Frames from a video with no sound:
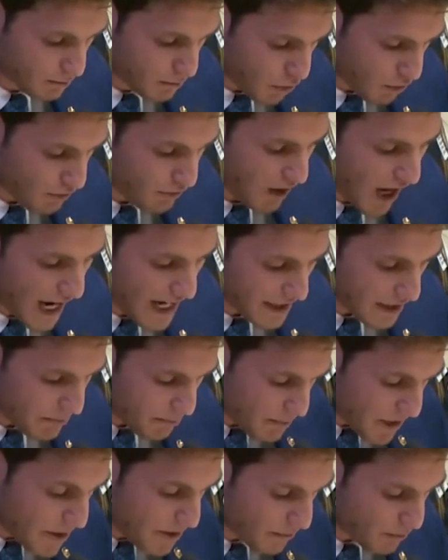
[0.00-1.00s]

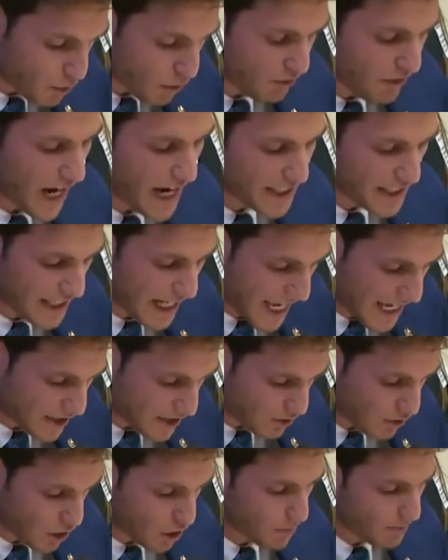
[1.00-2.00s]
provided
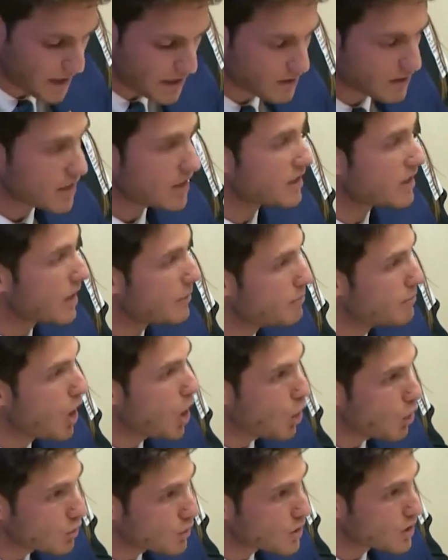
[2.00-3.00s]
and documenting the
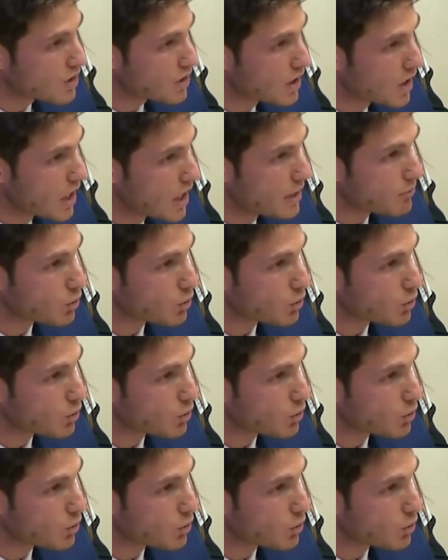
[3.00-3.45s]
most